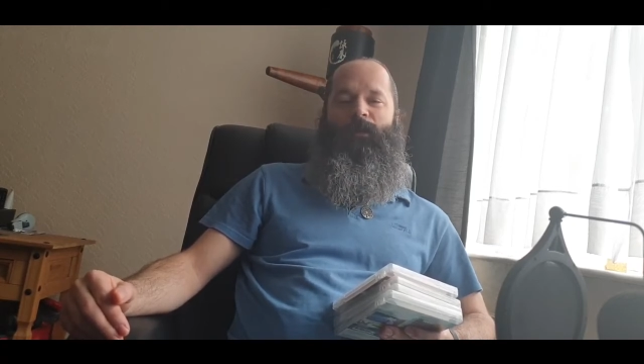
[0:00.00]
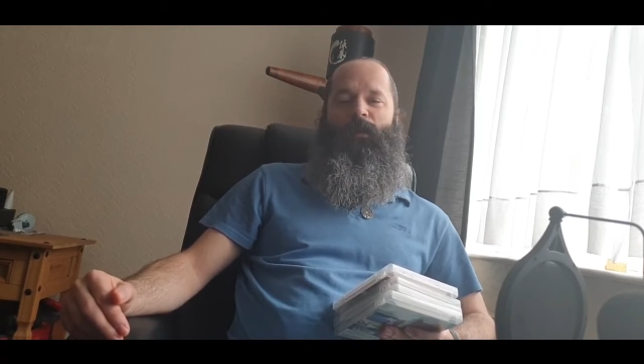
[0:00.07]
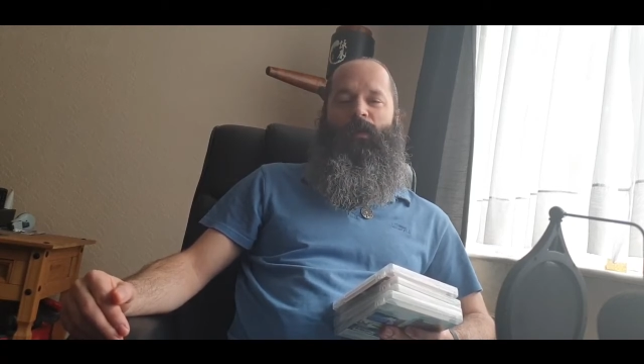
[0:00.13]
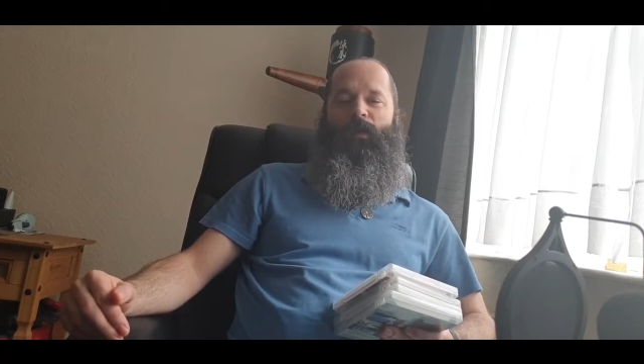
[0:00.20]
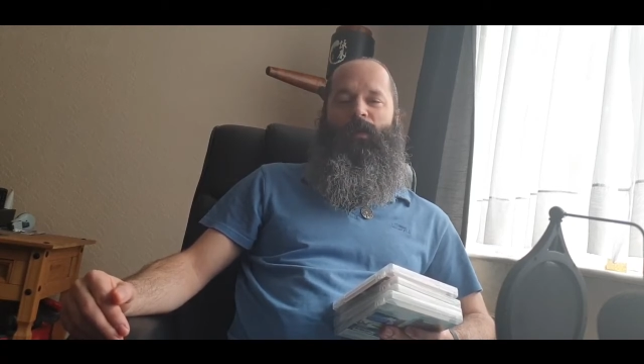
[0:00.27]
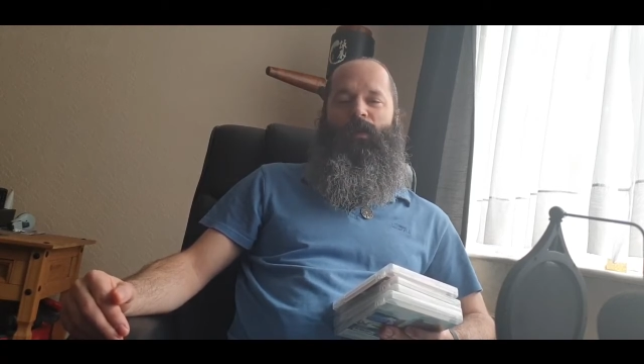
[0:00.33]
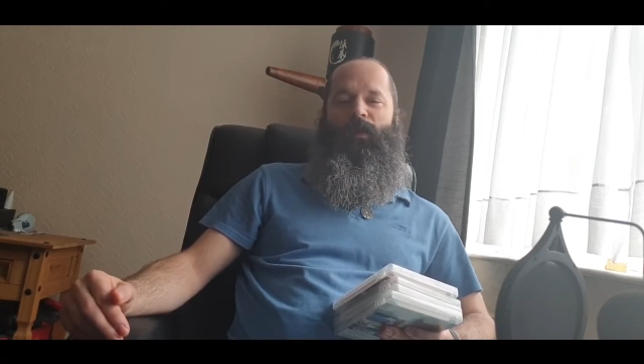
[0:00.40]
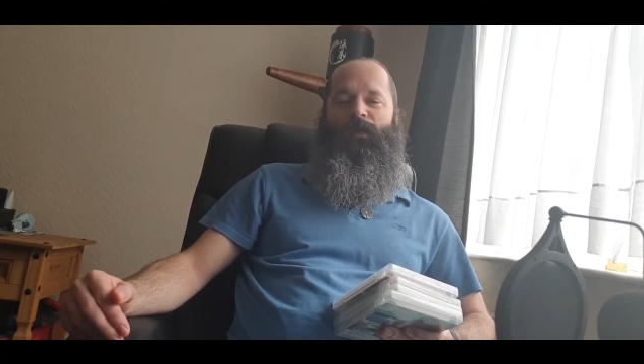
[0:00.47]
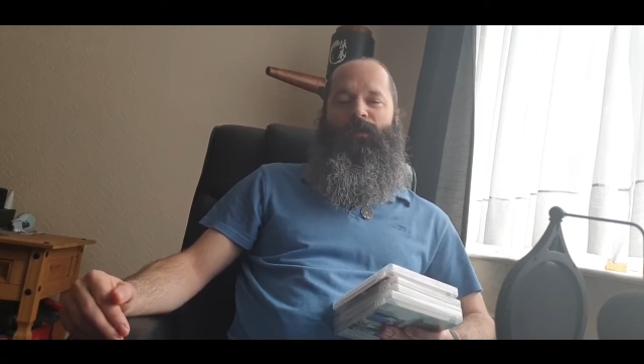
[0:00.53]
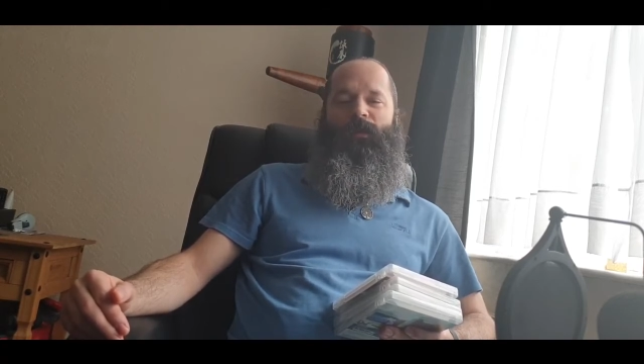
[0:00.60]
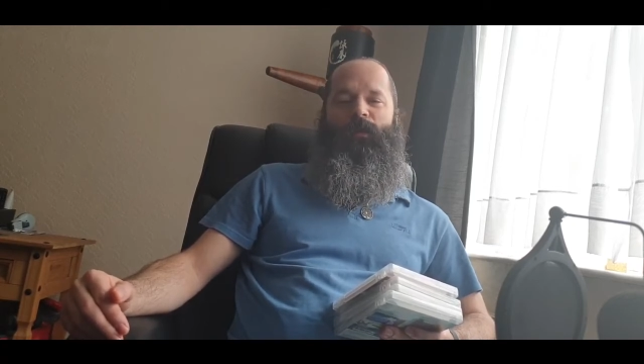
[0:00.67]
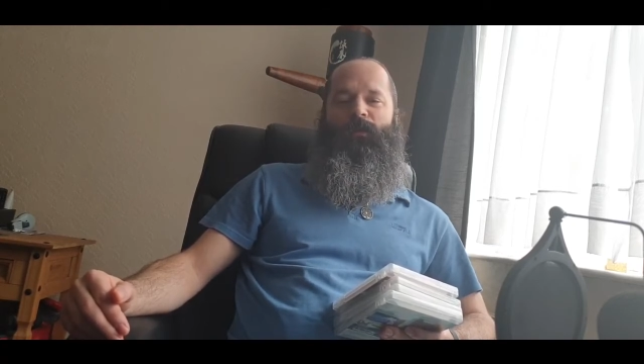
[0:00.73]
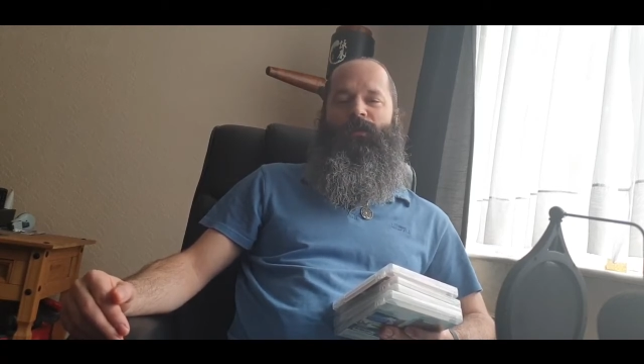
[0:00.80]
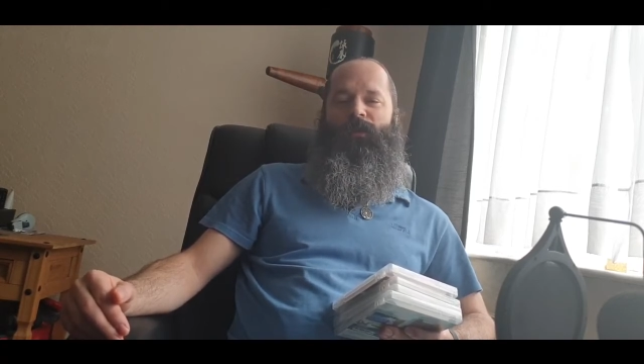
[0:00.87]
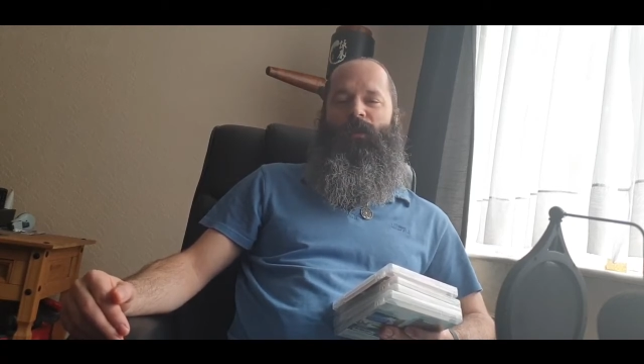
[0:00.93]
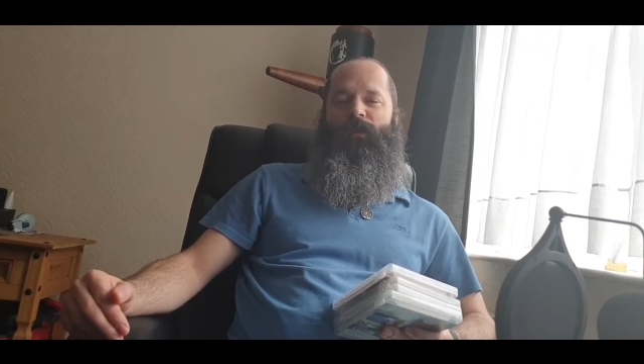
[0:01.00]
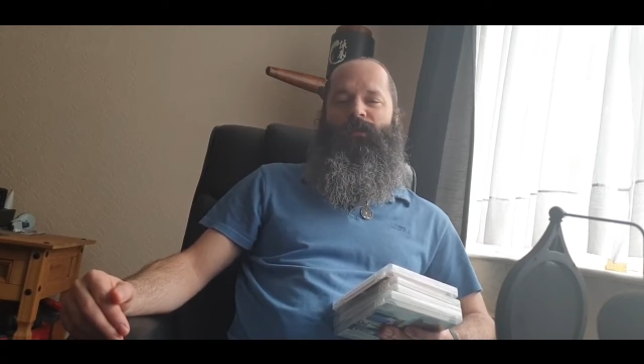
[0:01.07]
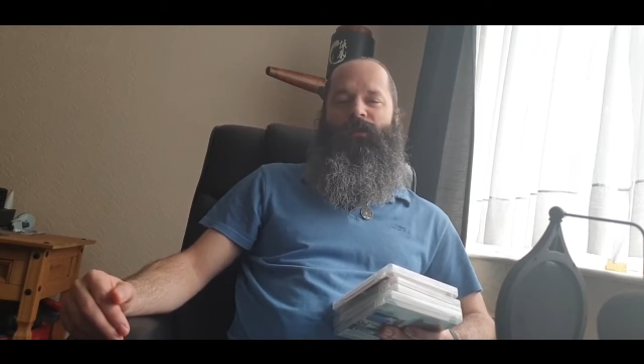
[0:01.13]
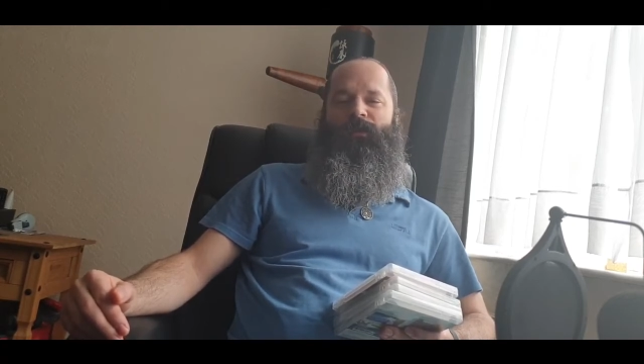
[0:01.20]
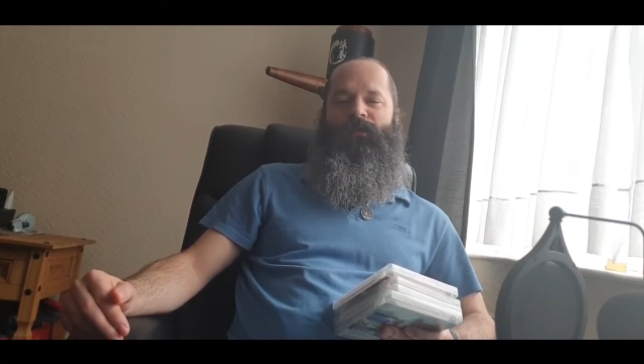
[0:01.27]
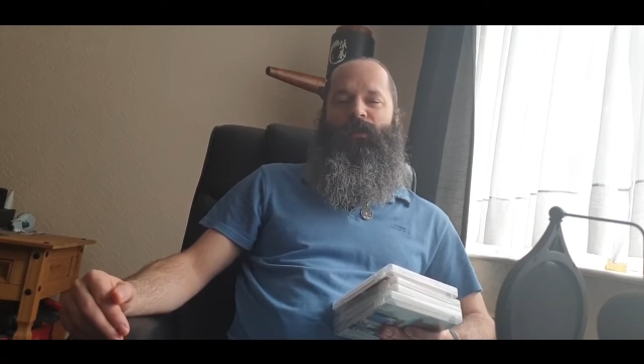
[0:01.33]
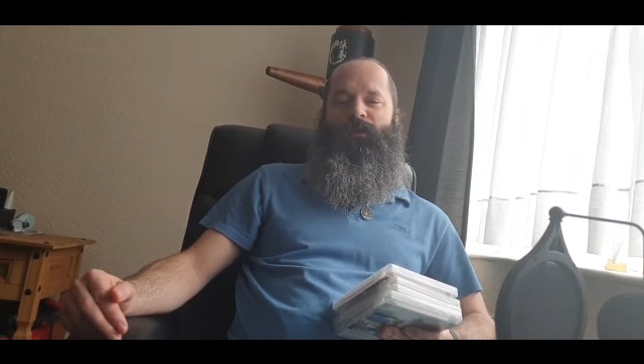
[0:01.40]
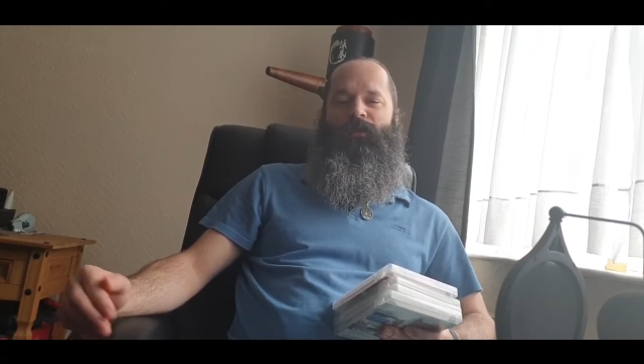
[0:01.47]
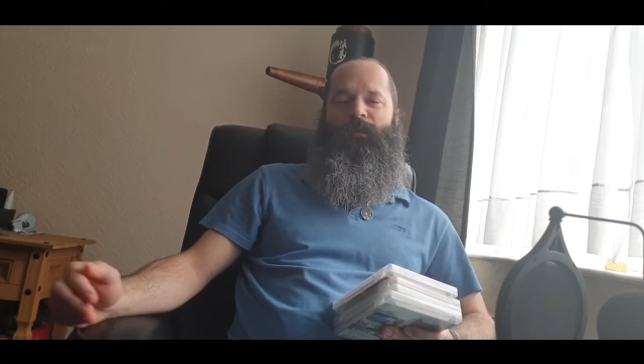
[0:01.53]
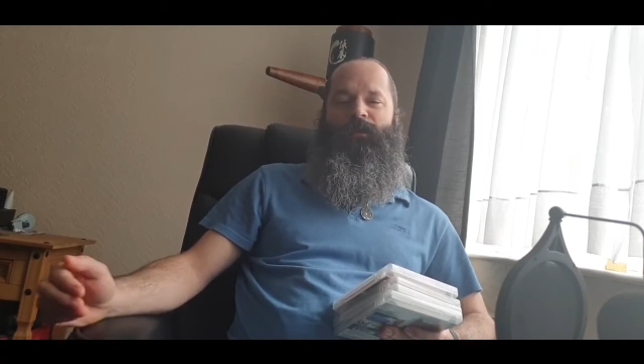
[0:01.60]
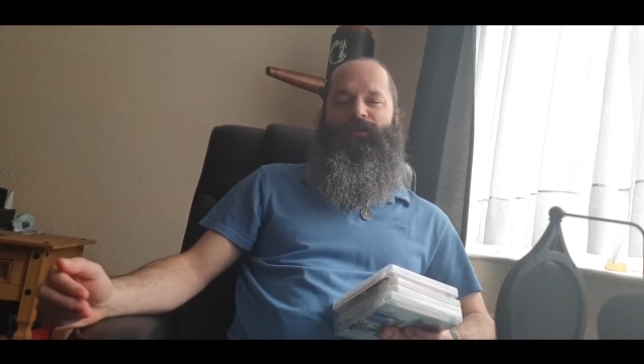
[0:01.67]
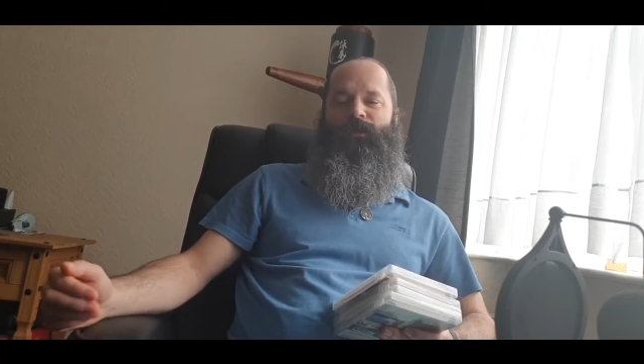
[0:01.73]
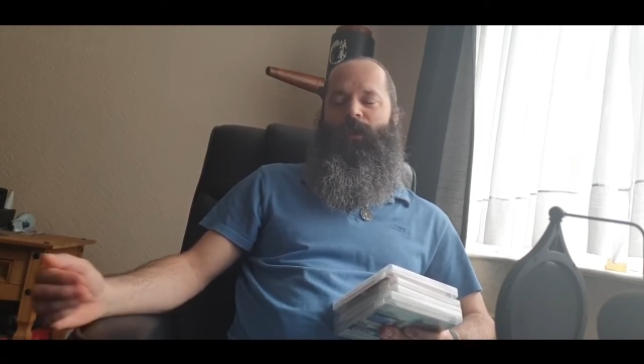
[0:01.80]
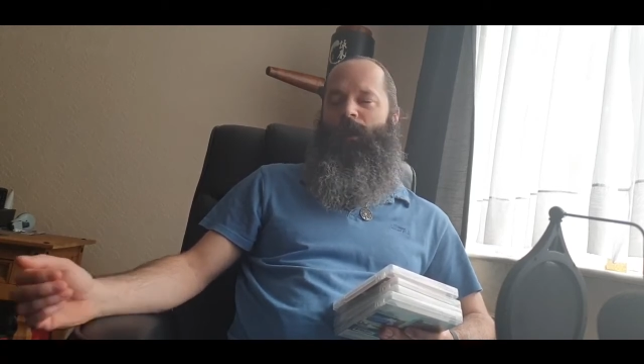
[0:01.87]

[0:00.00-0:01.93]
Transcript: wars and all sorts of stuff, which I'll